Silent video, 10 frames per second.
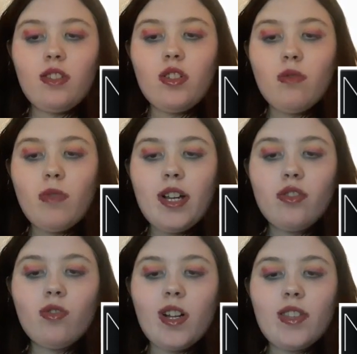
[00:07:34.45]
Long wear,
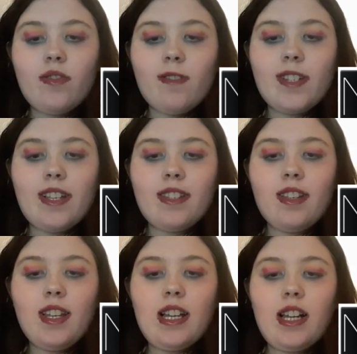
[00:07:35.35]
transfer
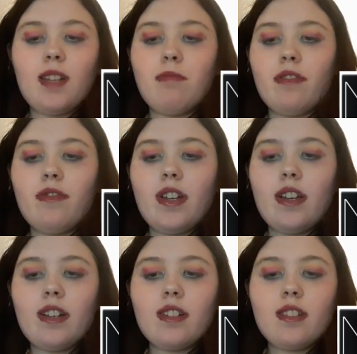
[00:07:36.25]
resistant, colour
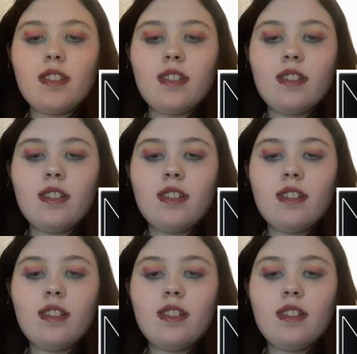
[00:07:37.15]
perfects